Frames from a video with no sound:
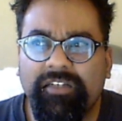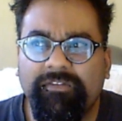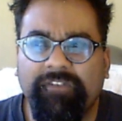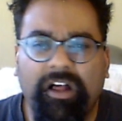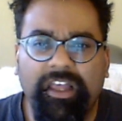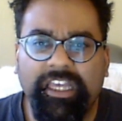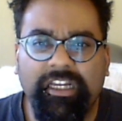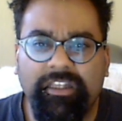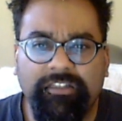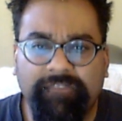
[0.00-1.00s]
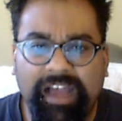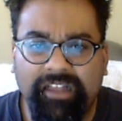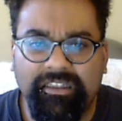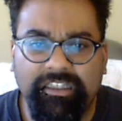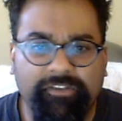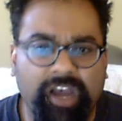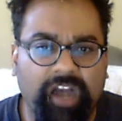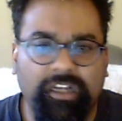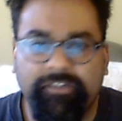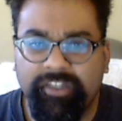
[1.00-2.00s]
falling into this fallacy of
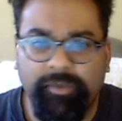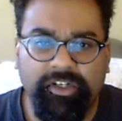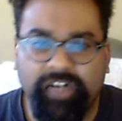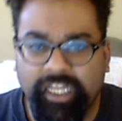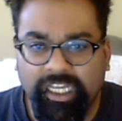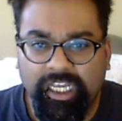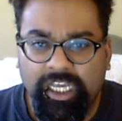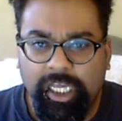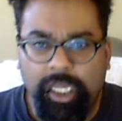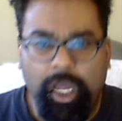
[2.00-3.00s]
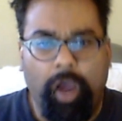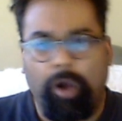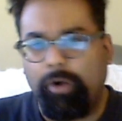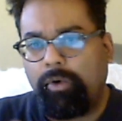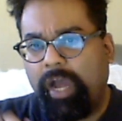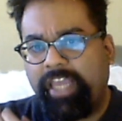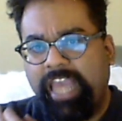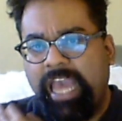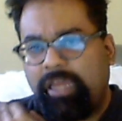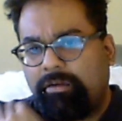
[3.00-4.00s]
cognitive symmetry. Oh, I
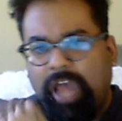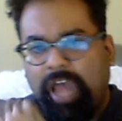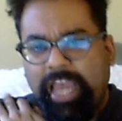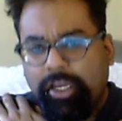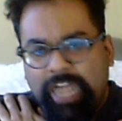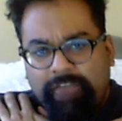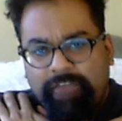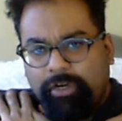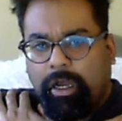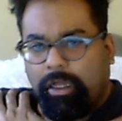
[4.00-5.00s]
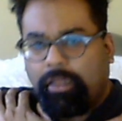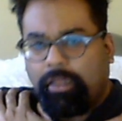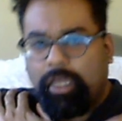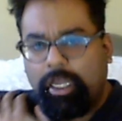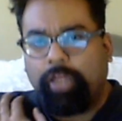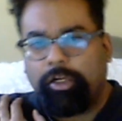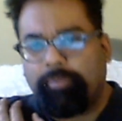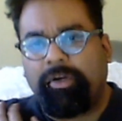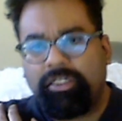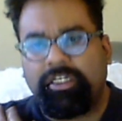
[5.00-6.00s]
could never call a
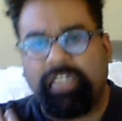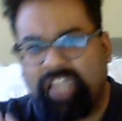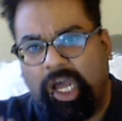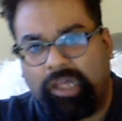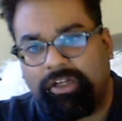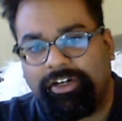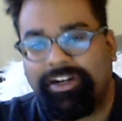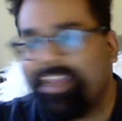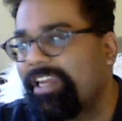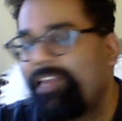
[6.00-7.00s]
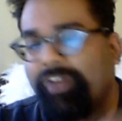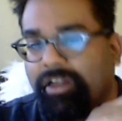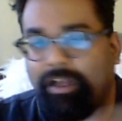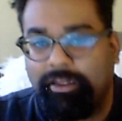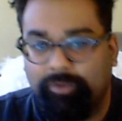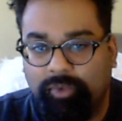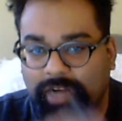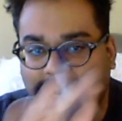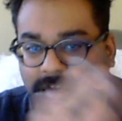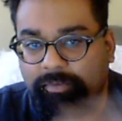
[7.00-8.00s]
colored person colored. I could never call it
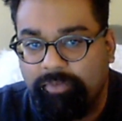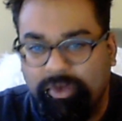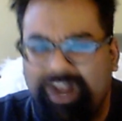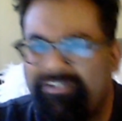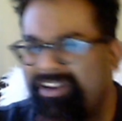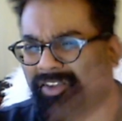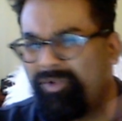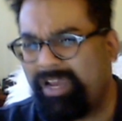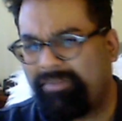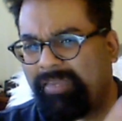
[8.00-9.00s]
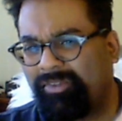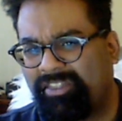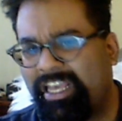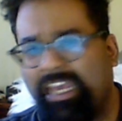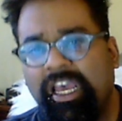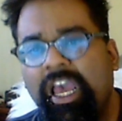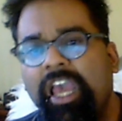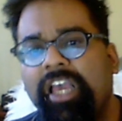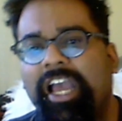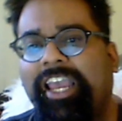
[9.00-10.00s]
whatever you white people say.
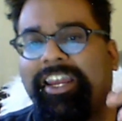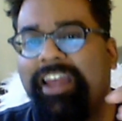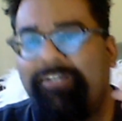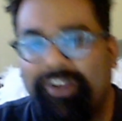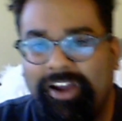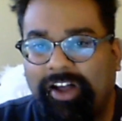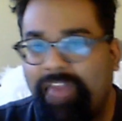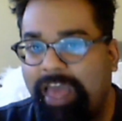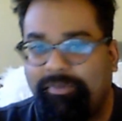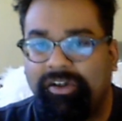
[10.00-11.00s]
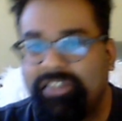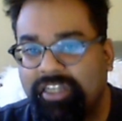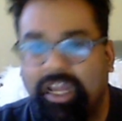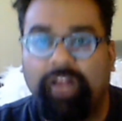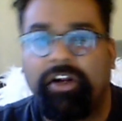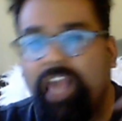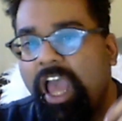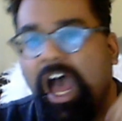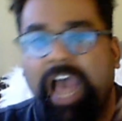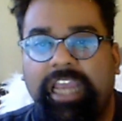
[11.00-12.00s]
I could never call that person colored.
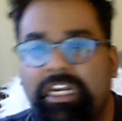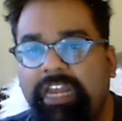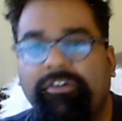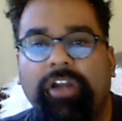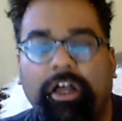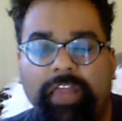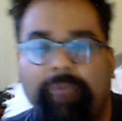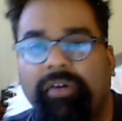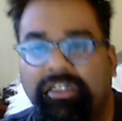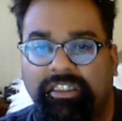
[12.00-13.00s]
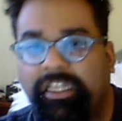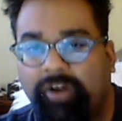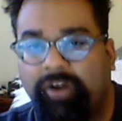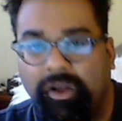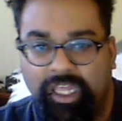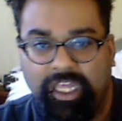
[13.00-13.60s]
I could never call that person Negro.